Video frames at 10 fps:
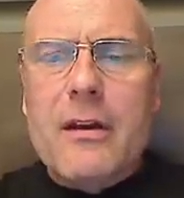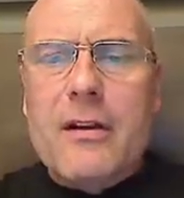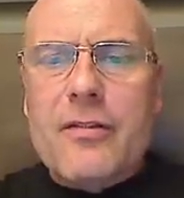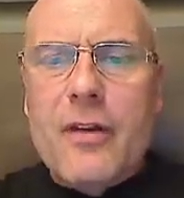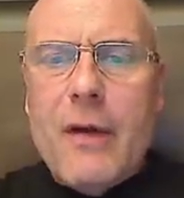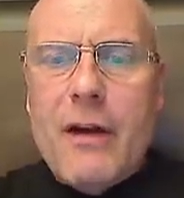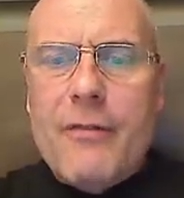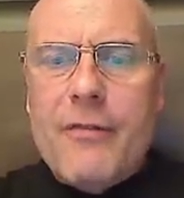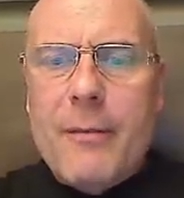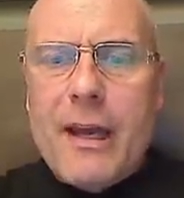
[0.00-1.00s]
So how
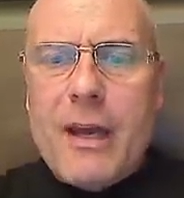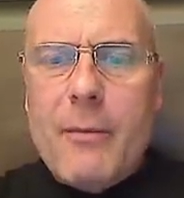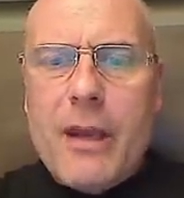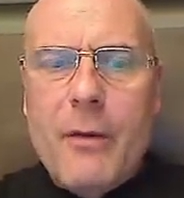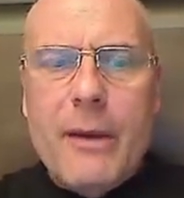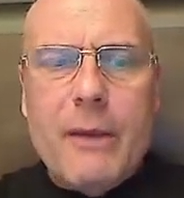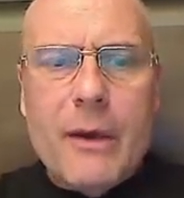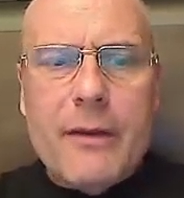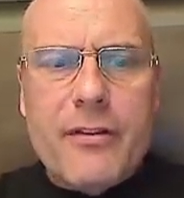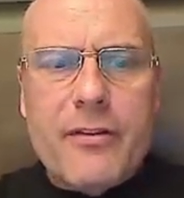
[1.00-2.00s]
far back are we going?
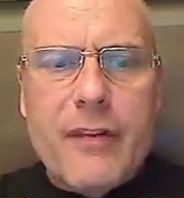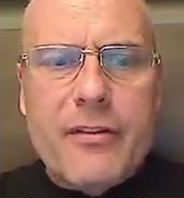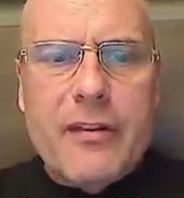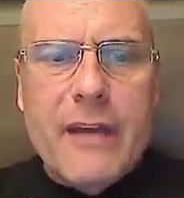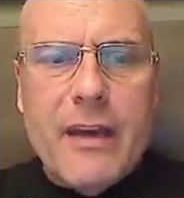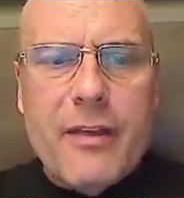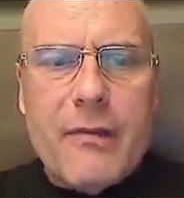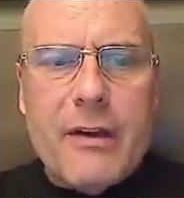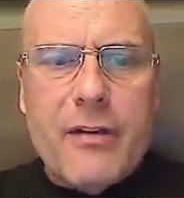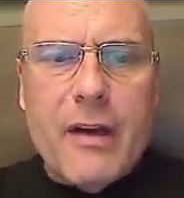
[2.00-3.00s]
Well, this is
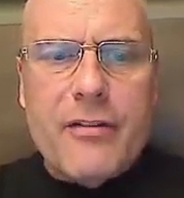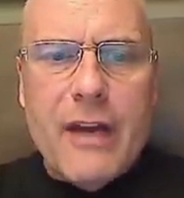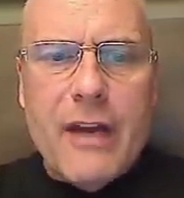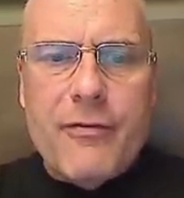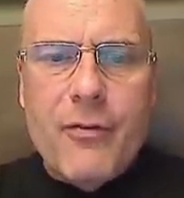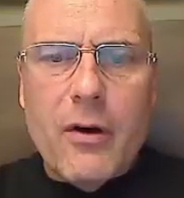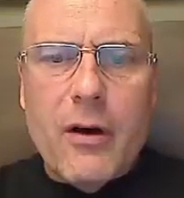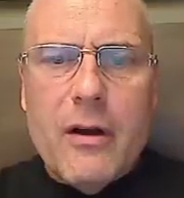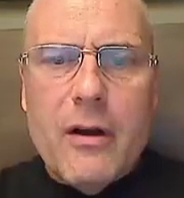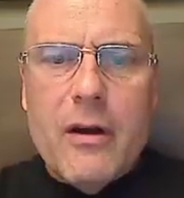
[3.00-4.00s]
1983 to
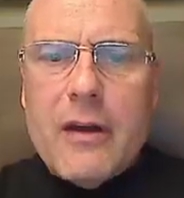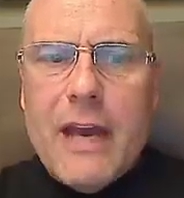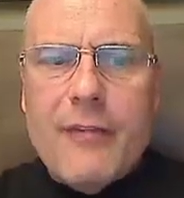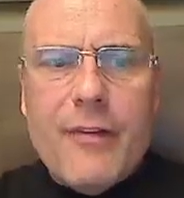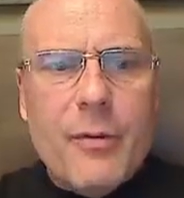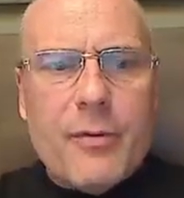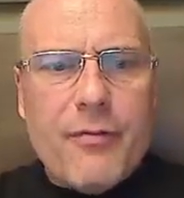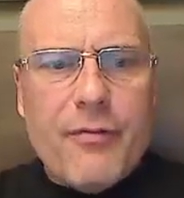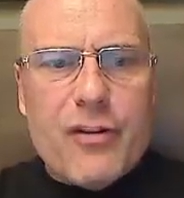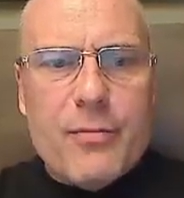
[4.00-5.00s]
1984. Kavanaugh was a
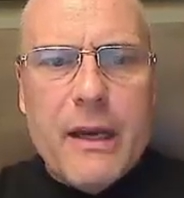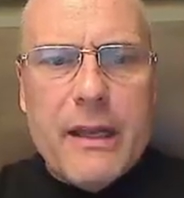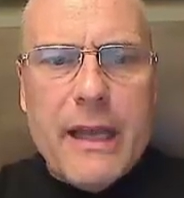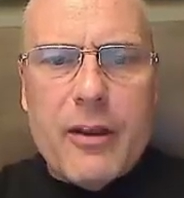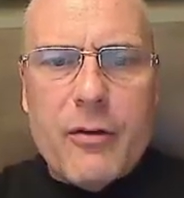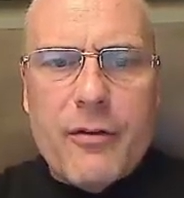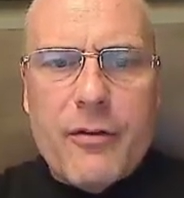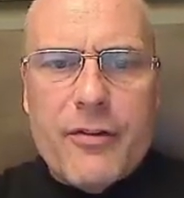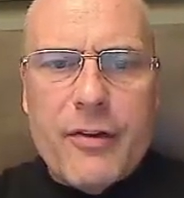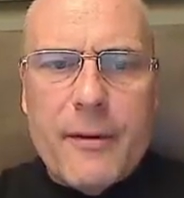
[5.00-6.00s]
freshman at Yale
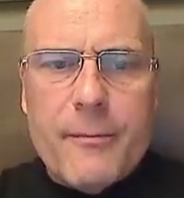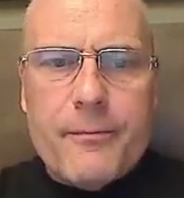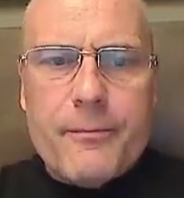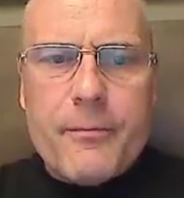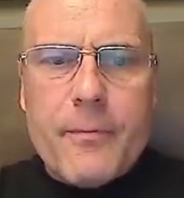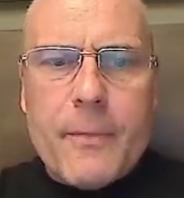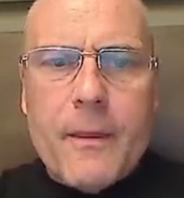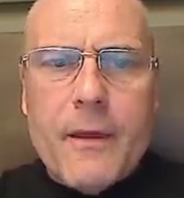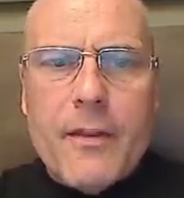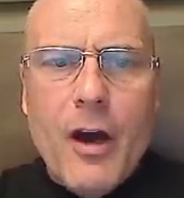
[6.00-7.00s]
University.
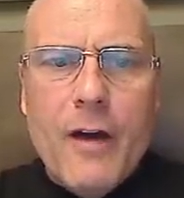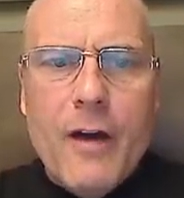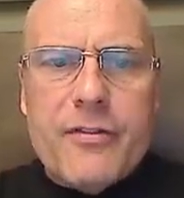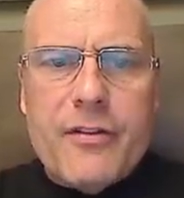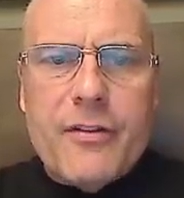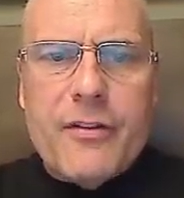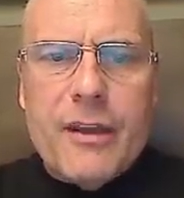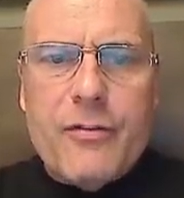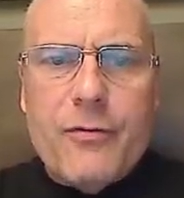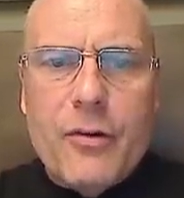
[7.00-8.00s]
The offices of at
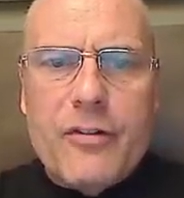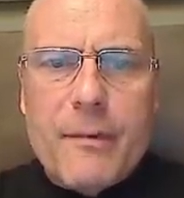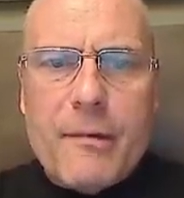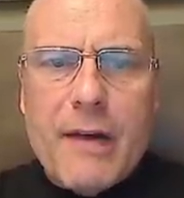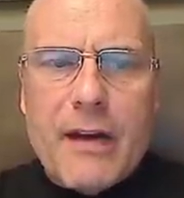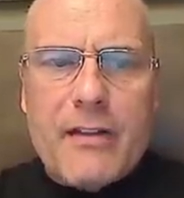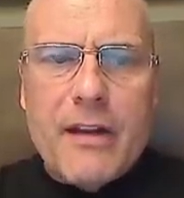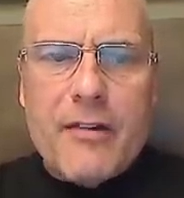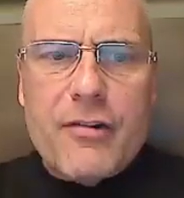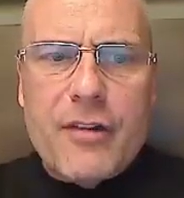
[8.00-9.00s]
least 4 Democratic
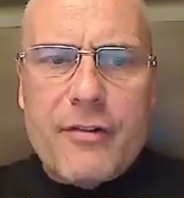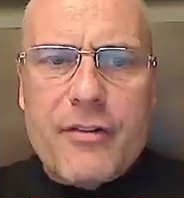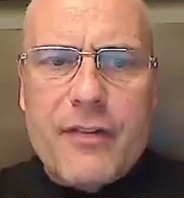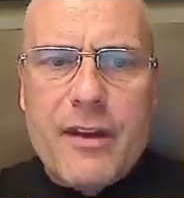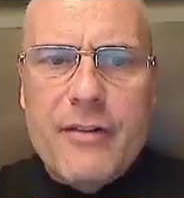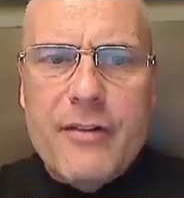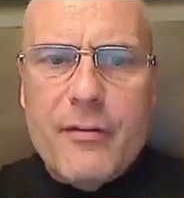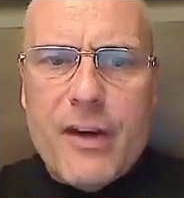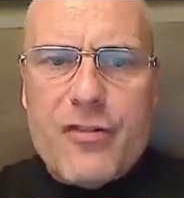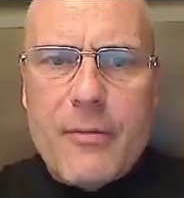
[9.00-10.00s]
senators have received
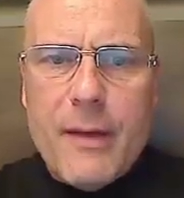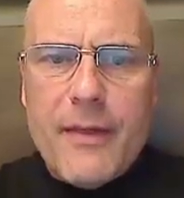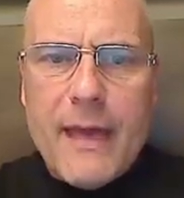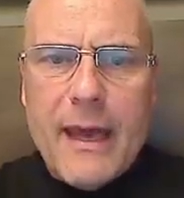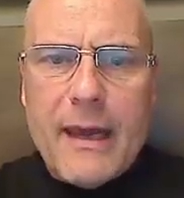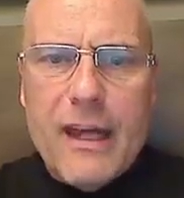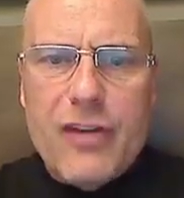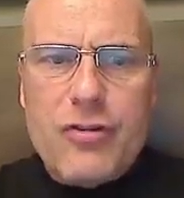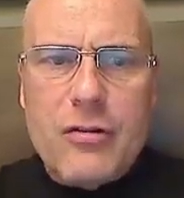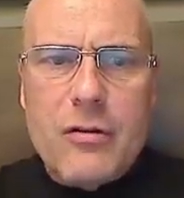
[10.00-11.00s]
information about the
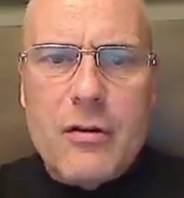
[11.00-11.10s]
allegation,